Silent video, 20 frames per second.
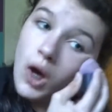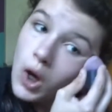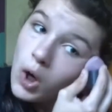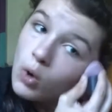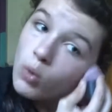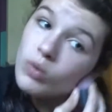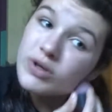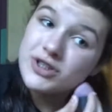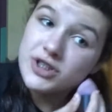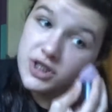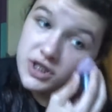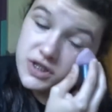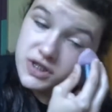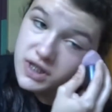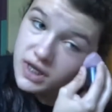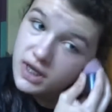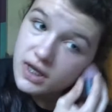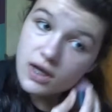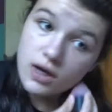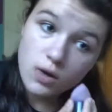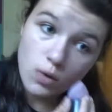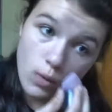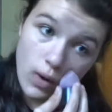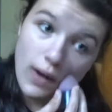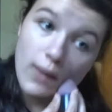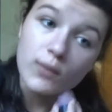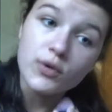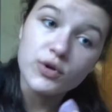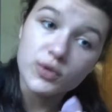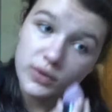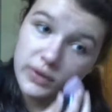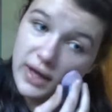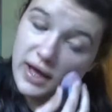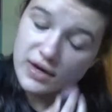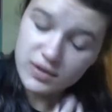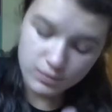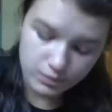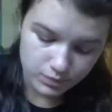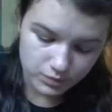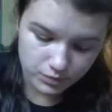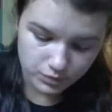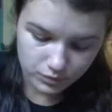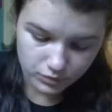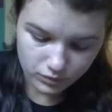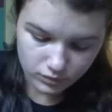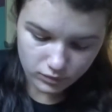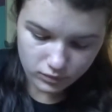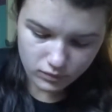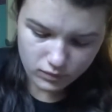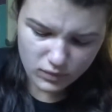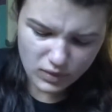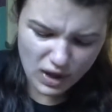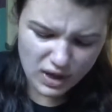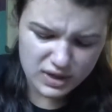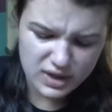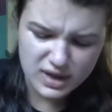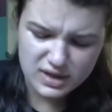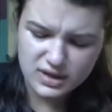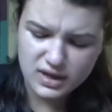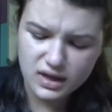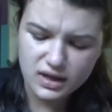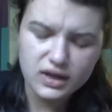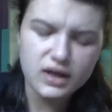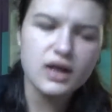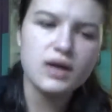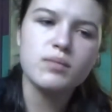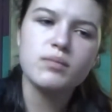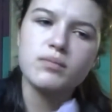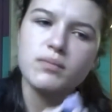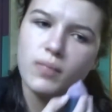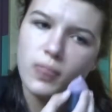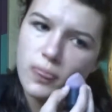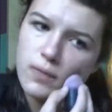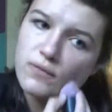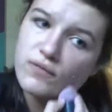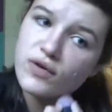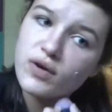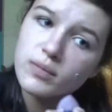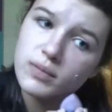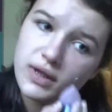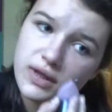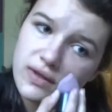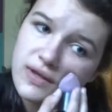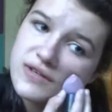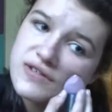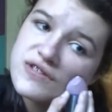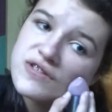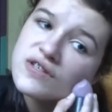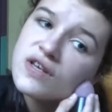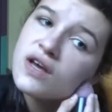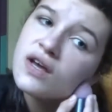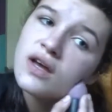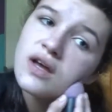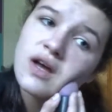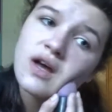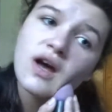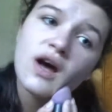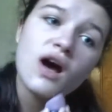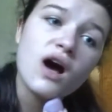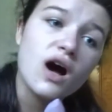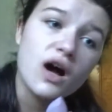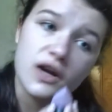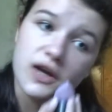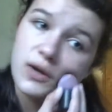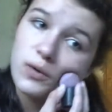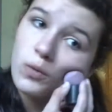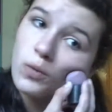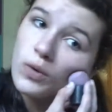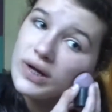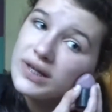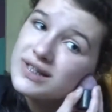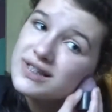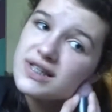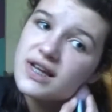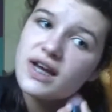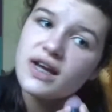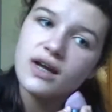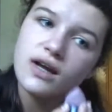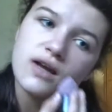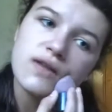Which is why we're doing that. Yes, I am filming this on a Wednesday.